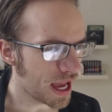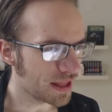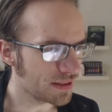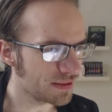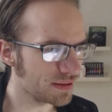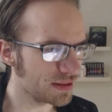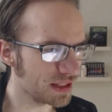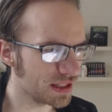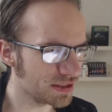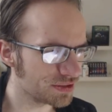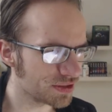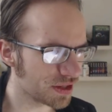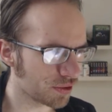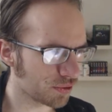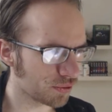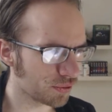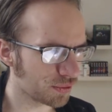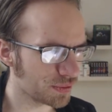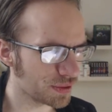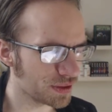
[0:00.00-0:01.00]
and in
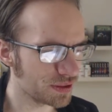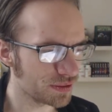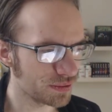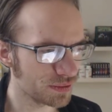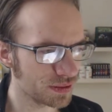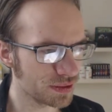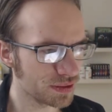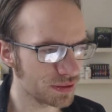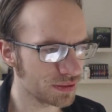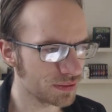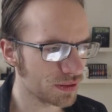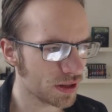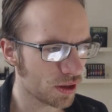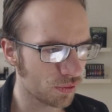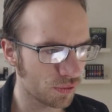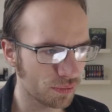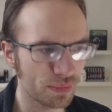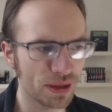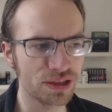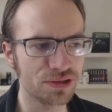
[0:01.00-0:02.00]
general, the the
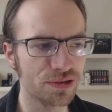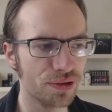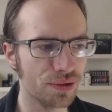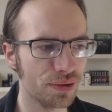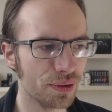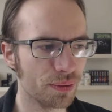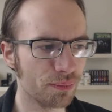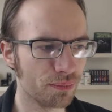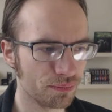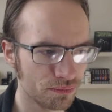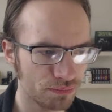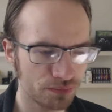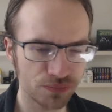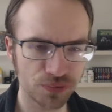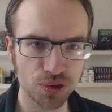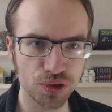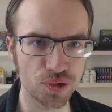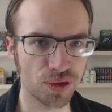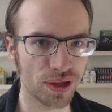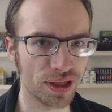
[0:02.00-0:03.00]
I already mentioned them
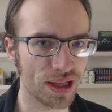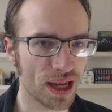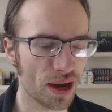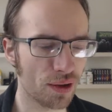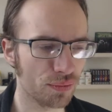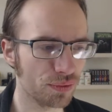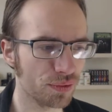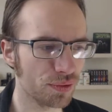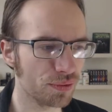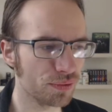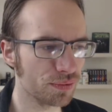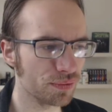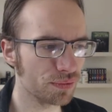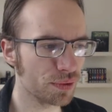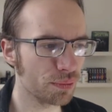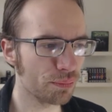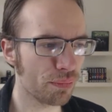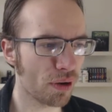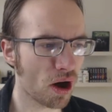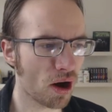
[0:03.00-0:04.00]
shooting down
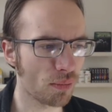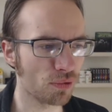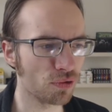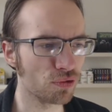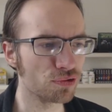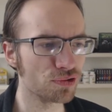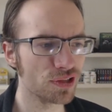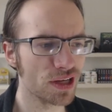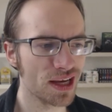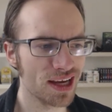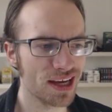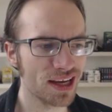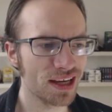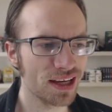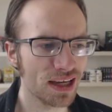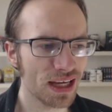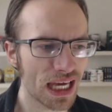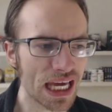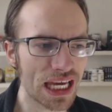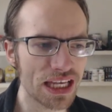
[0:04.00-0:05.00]
the the bombers.
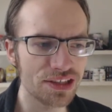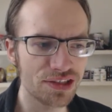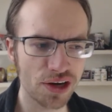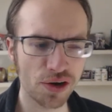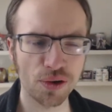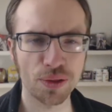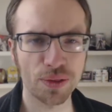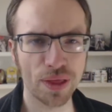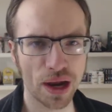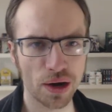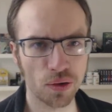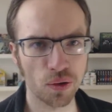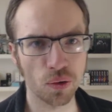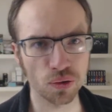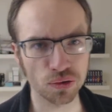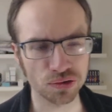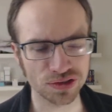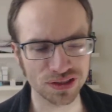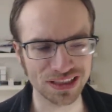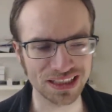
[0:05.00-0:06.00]
In general, that
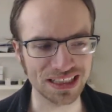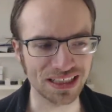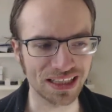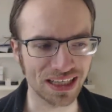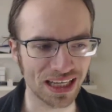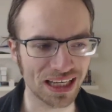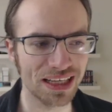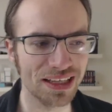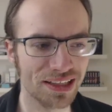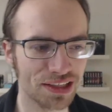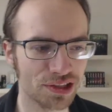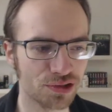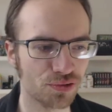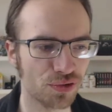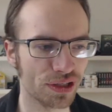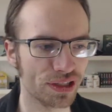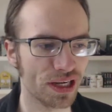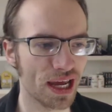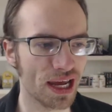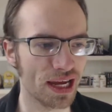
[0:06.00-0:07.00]
whole scene in
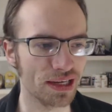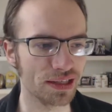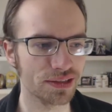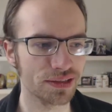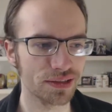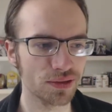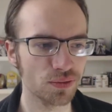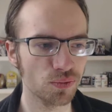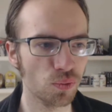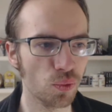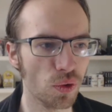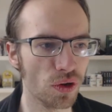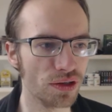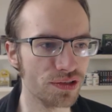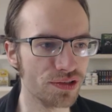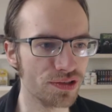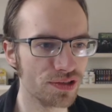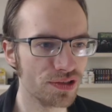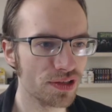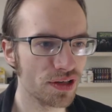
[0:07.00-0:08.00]
District eight
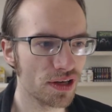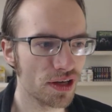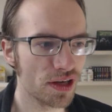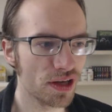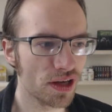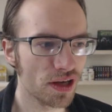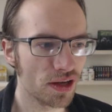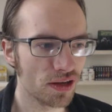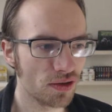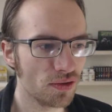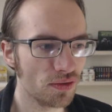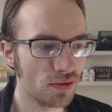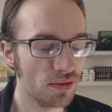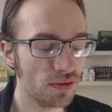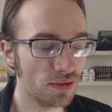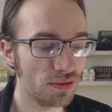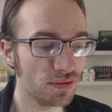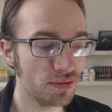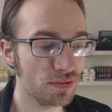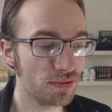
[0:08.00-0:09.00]
was,
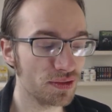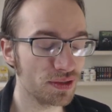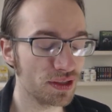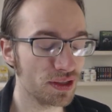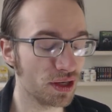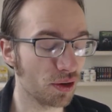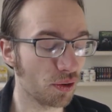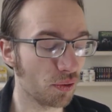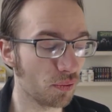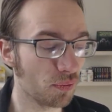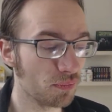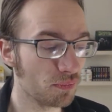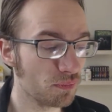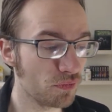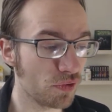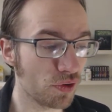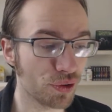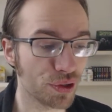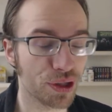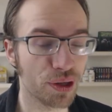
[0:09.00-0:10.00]
you know,
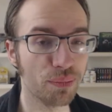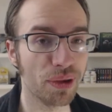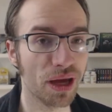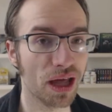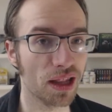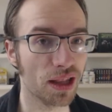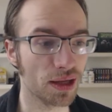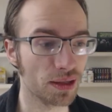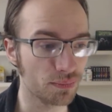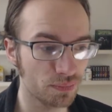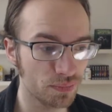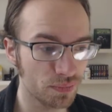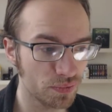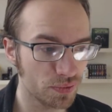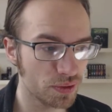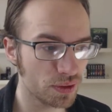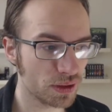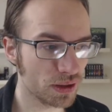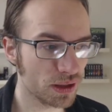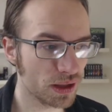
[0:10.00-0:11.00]
very compelling
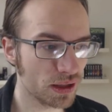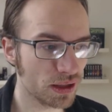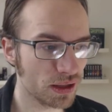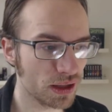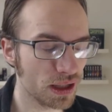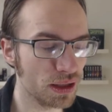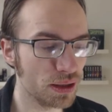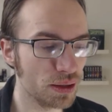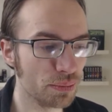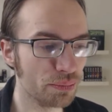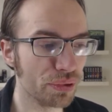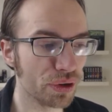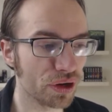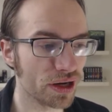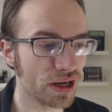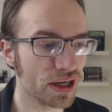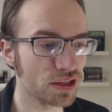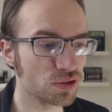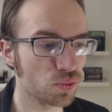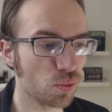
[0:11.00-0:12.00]
in the
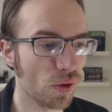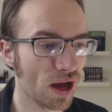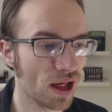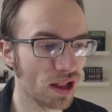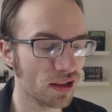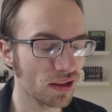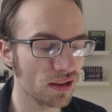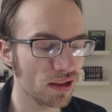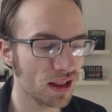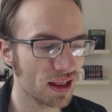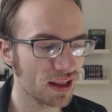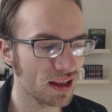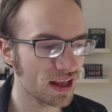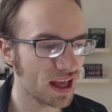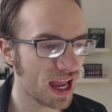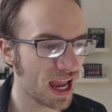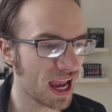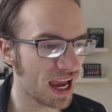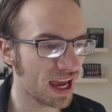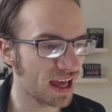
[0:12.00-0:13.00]
book as well.
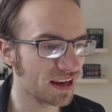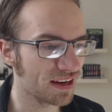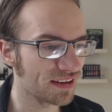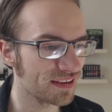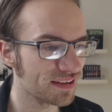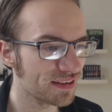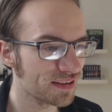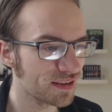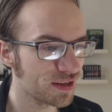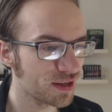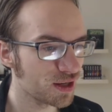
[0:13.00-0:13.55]
And